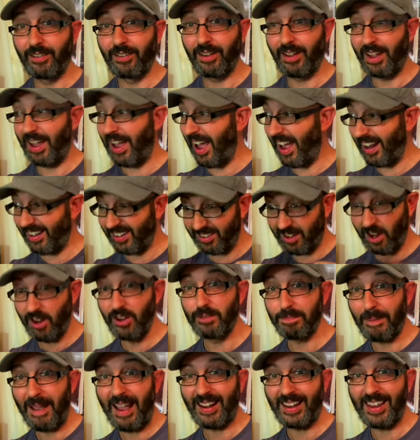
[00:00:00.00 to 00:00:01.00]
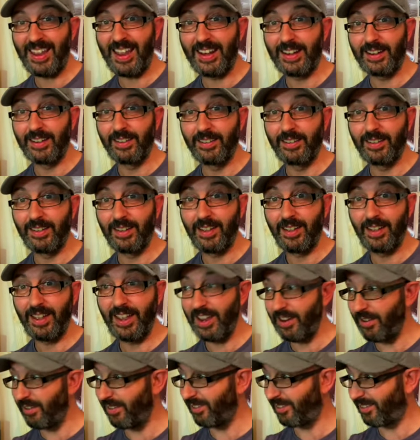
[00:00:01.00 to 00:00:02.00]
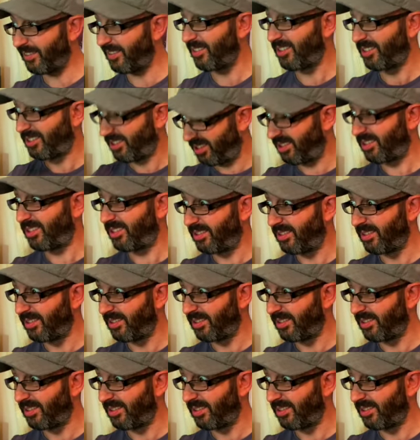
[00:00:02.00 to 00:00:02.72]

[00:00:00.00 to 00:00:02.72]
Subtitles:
and goes back in. It's